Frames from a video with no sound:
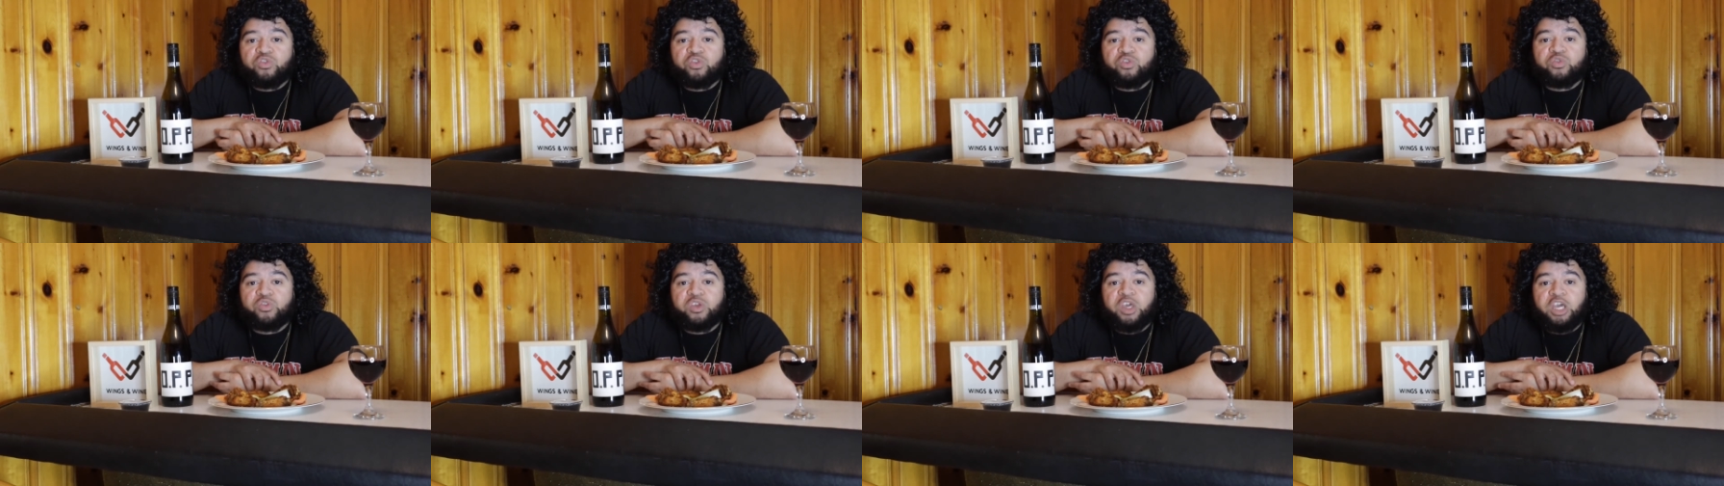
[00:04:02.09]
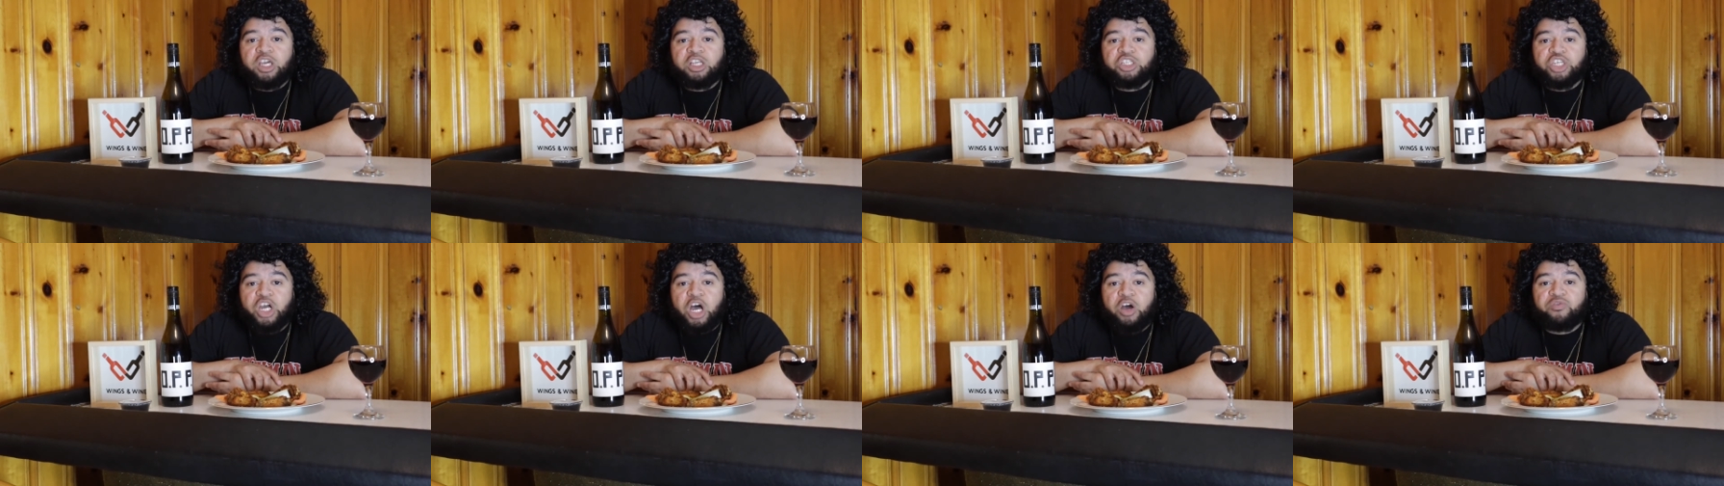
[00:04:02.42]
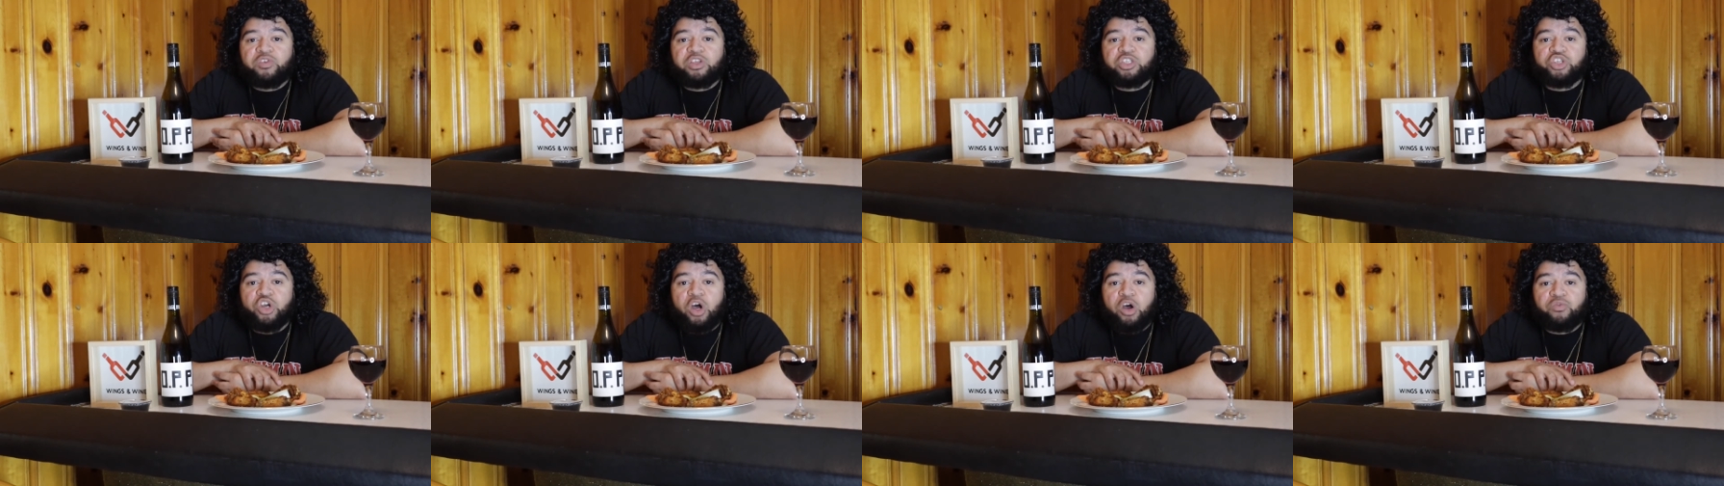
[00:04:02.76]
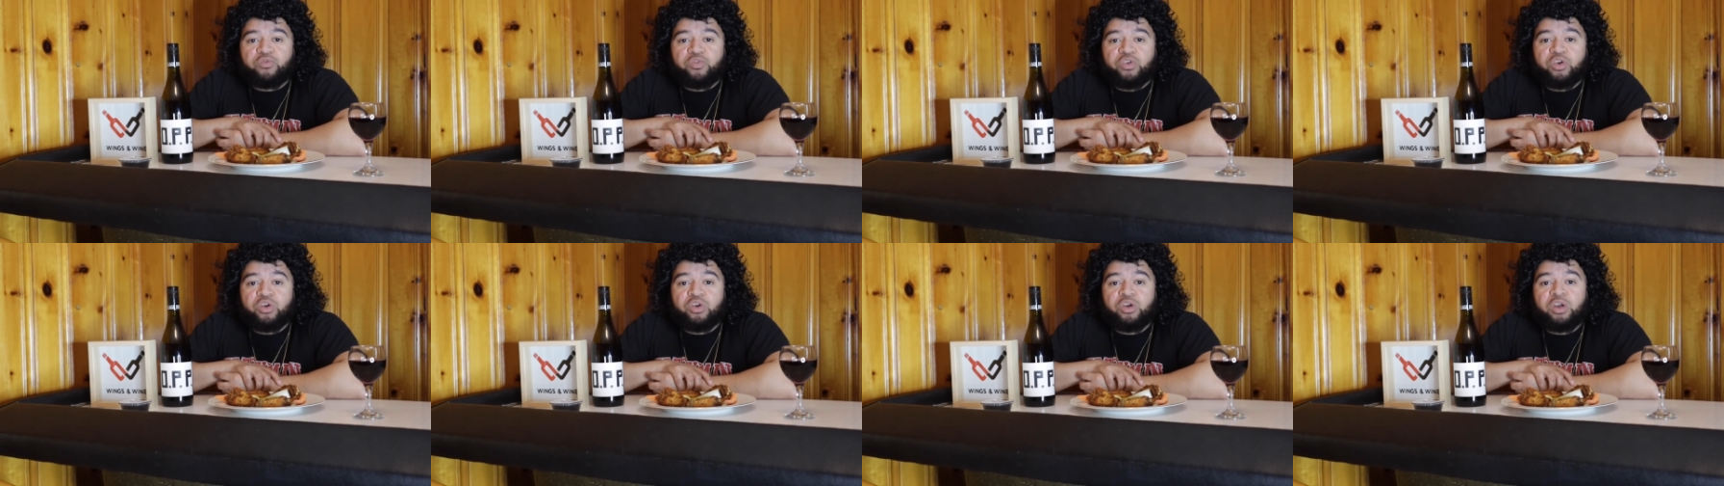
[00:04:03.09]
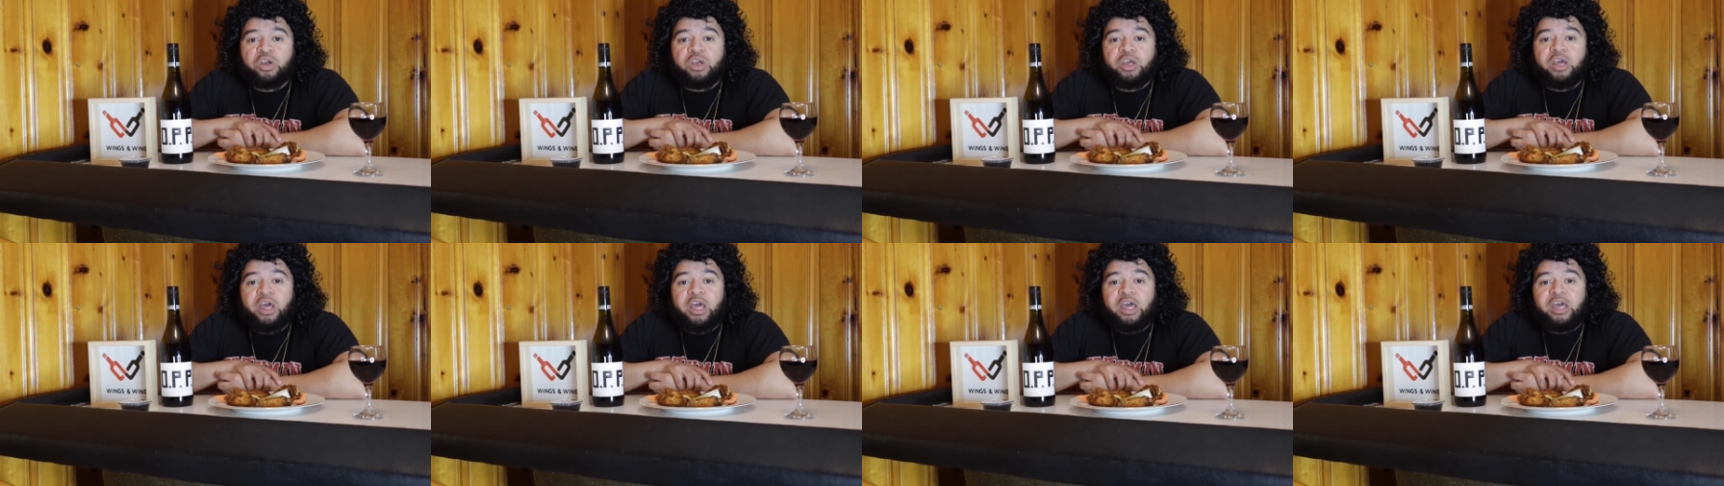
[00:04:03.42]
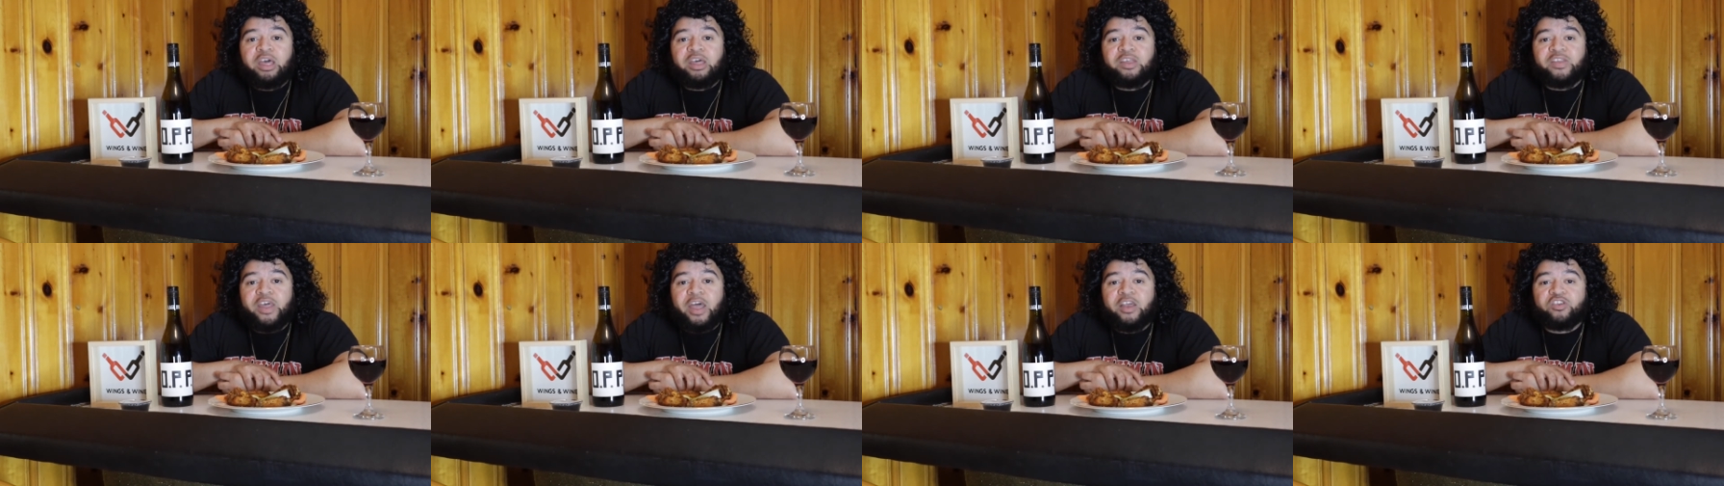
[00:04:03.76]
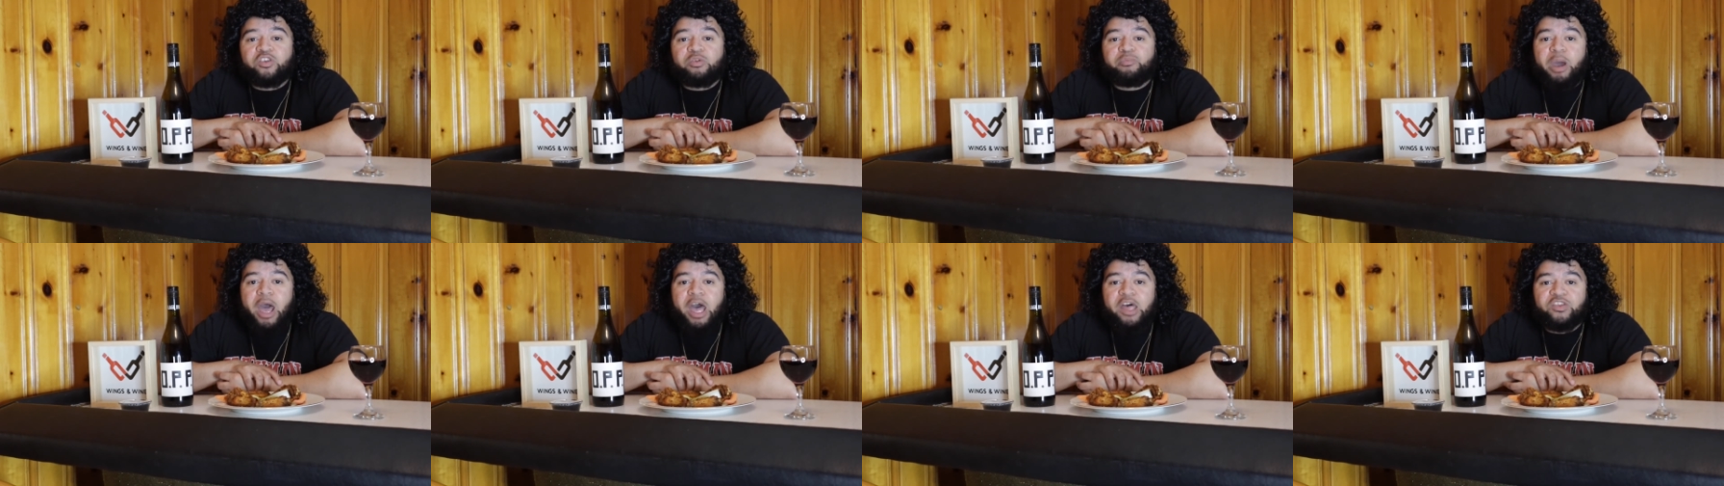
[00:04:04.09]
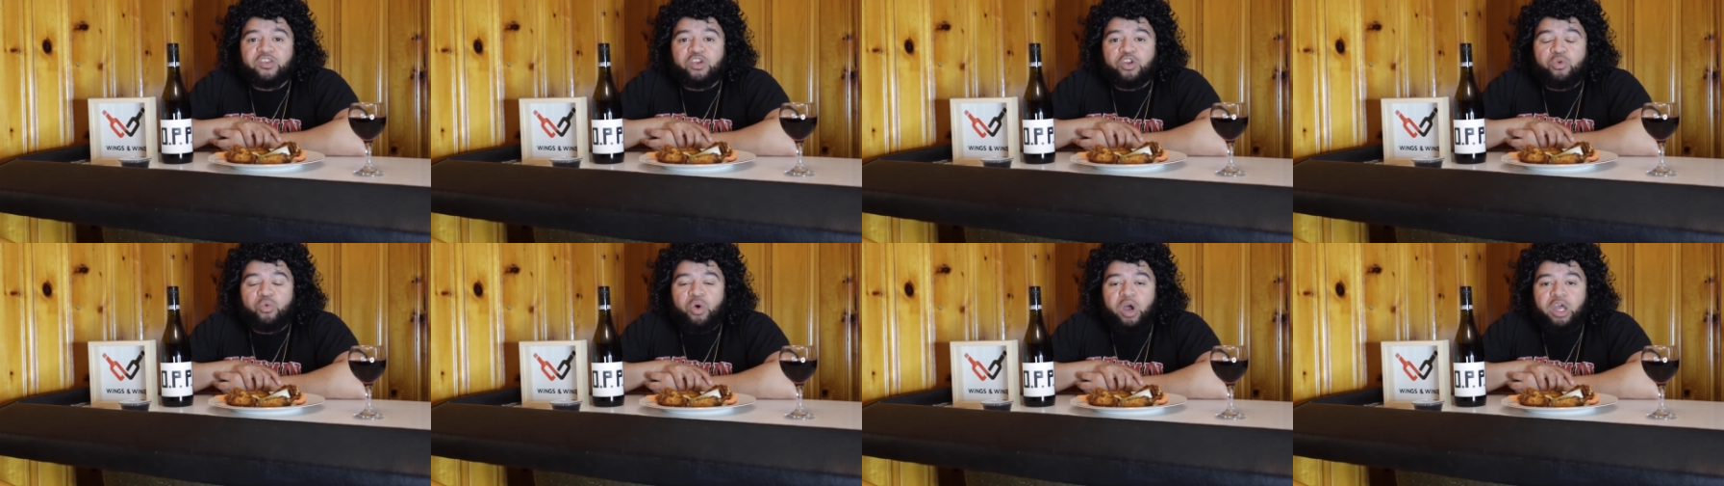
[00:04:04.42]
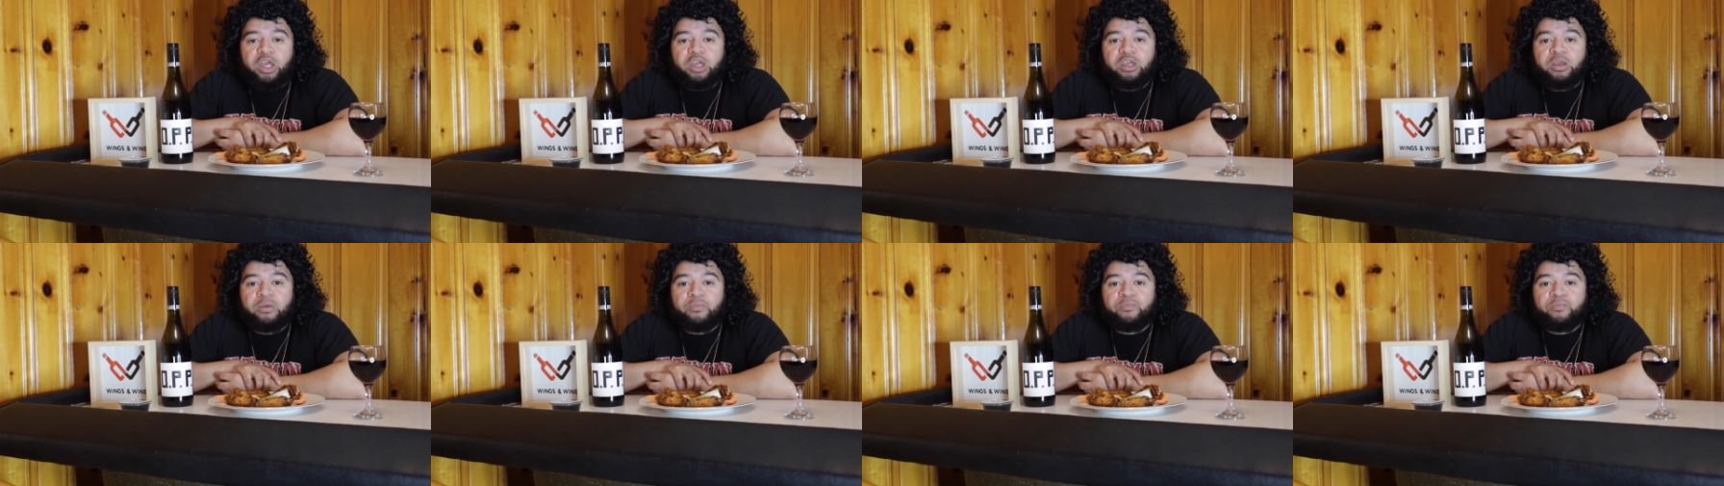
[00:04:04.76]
who's King Joffrey Joffer, is actually passing away.